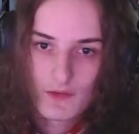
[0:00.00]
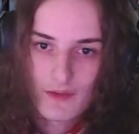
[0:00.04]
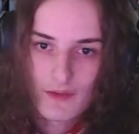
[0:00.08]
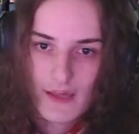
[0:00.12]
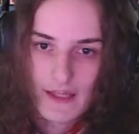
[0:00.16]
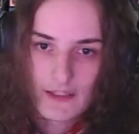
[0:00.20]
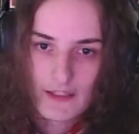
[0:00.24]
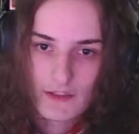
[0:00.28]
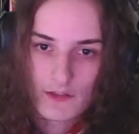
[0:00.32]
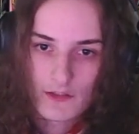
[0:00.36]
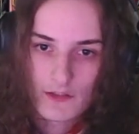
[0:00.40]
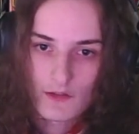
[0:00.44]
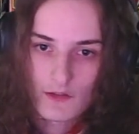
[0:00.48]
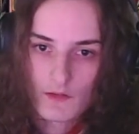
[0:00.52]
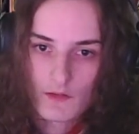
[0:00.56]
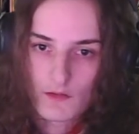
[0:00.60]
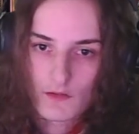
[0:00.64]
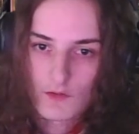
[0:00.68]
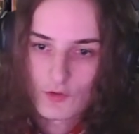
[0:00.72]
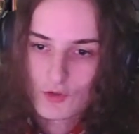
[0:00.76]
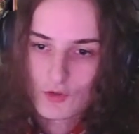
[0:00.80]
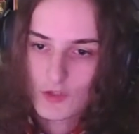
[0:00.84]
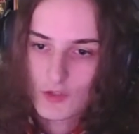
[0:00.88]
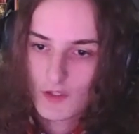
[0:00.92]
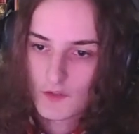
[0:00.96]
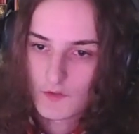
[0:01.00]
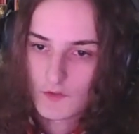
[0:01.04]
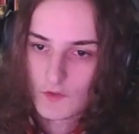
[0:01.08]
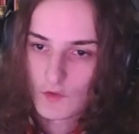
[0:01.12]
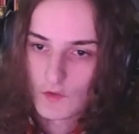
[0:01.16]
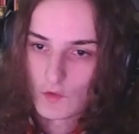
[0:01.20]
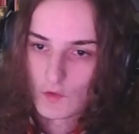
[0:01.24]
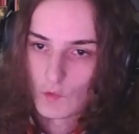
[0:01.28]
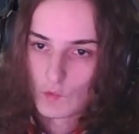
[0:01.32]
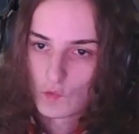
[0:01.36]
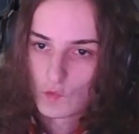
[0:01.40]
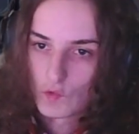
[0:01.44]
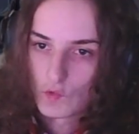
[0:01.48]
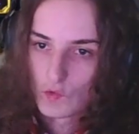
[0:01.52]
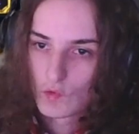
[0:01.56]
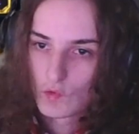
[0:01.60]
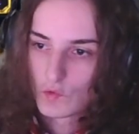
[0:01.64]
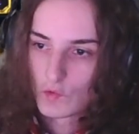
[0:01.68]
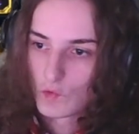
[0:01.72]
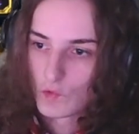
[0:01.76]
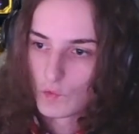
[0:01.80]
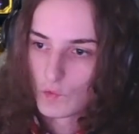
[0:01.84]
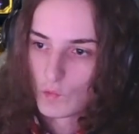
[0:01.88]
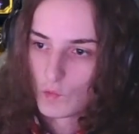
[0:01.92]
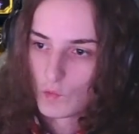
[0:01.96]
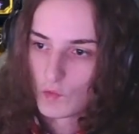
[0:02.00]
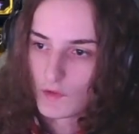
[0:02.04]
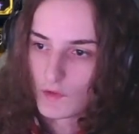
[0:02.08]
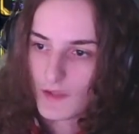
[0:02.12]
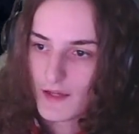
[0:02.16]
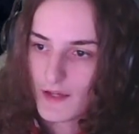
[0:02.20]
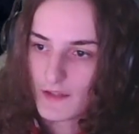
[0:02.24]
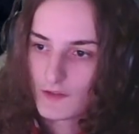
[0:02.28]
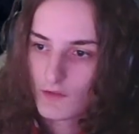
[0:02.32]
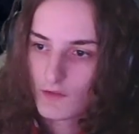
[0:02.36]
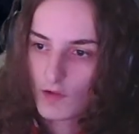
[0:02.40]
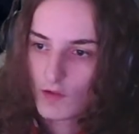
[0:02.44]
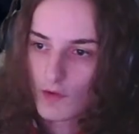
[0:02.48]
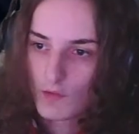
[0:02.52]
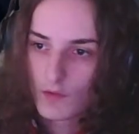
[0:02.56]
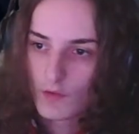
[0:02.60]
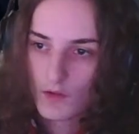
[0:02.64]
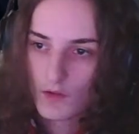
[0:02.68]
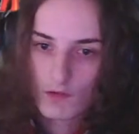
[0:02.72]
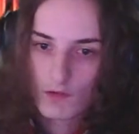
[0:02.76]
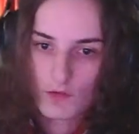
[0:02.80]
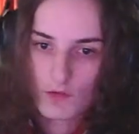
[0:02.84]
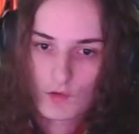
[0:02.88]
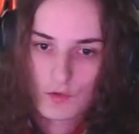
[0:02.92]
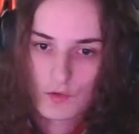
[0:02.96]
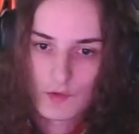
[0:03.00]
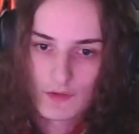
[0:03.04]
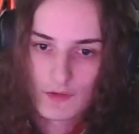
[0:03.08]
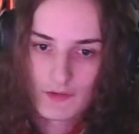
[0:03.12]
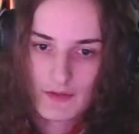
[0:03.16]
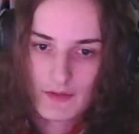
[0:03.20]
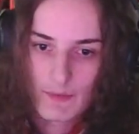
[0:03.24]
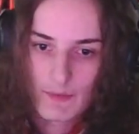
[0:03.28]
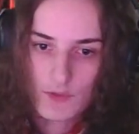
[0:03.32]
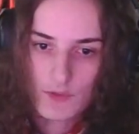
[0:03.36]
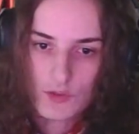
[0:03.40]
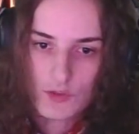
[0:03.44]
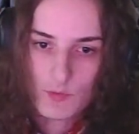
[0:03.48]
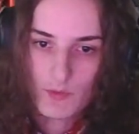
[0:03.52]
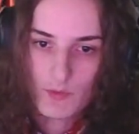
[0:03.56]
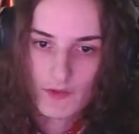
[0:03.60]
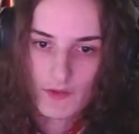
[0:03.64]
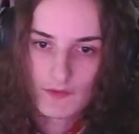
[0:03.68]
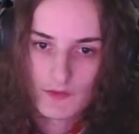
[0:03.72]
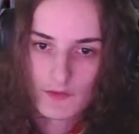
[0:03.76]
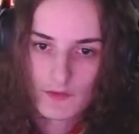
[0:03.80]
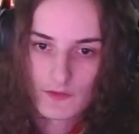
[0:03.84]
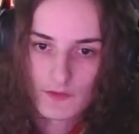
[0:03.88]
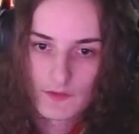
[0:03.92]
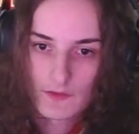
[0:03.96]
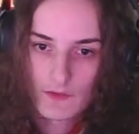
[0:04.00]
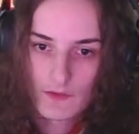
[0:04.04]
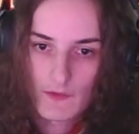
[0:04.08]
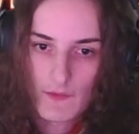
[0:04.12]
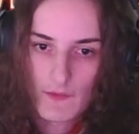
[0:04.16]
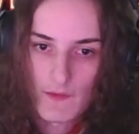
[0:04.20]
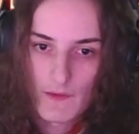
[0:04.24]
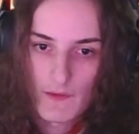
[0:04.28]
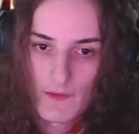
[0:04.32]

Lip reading: then just use 2 Night Terror crit damage pieces,